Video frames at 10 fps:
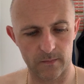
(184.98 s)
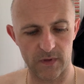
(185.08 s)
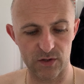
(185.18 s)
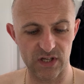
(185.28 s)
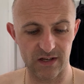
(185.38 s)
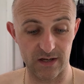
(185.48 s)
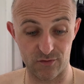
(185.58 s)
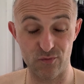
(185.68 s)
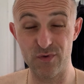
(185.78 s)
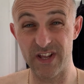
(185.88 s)
Now it's a
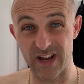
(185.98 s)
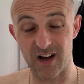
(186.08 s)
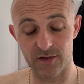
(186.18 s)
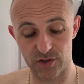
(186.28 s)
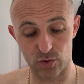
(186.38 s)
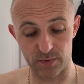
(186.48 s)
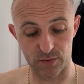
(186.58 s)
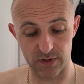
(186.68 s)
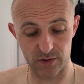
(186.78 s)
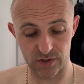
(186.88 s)
really hard soap as
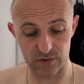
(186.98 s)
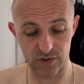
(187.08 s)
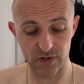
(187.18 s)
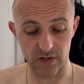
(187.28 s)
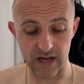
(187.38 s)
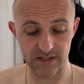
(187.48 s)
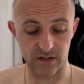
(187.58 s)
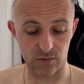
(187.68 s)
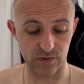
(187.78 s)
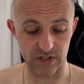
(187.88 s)
well, so it's going to last a
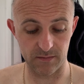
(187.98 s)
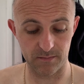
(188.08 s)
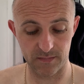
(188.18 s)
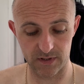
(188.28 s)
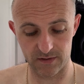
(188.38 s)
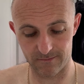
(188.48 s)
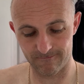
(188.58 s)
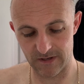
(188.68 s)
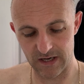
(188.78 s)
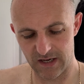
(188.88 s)
long time. But
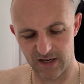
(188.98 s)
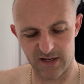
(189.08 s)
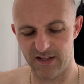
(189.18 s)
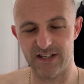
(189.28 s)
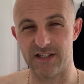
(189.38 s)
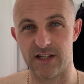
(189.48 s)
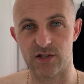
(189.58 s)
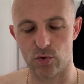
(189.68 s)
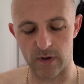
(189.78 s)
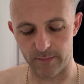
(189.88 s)
this isn't a
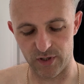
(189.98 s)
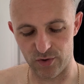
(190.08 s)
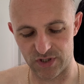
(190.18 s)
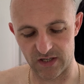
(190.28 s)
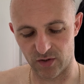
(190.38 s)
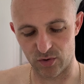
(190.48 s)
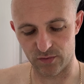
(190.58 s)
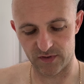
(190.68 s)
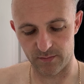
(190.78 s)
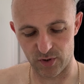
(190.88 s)
soap I'll be using a lot
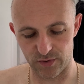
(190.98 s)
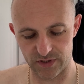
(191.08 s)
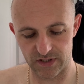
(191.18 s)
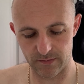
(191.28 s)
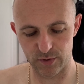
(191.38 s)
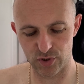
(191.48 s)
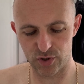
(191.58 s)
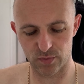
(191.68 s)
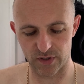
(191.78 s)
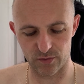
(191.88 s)
of, to be honest. It was
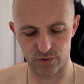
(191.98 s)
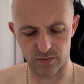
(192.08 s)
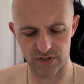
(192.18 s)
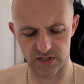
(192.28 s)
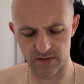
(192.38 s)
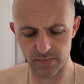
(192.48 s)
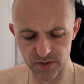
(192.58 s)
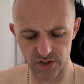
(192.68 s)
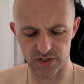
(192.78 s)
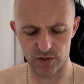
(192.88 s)
just one of those ones, it's a
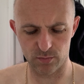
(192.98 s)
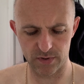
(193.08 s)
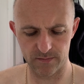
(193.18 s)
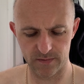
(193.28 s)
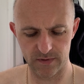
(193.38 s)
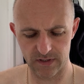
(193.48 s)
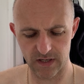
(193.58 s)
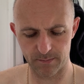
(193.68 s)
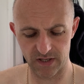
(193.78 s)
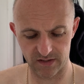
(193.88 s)
budget soap. I
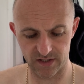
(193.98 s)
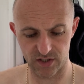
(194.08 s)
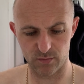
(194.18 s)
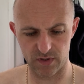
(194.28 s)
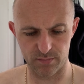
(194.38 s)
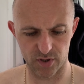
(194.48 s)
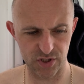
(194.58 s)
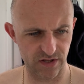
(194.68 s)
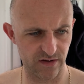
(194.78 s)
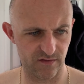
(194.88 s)
picked this up with a brush,
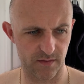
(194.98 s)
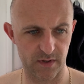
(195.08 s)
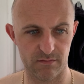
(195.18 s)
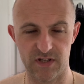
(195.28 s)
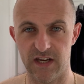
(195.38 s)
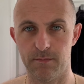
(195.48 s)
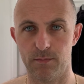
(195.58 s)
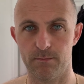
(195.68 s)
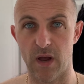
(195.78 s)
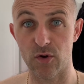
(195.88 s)
I think, for about
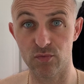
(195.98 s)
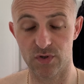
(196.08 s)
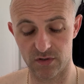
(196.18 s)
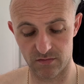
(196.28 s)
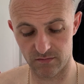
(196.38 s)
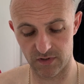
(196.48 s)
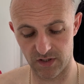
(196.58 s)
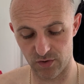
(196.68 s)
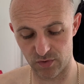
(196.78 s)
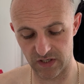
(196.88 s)
£10 in
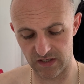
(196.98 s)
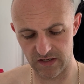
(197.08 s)
the UK.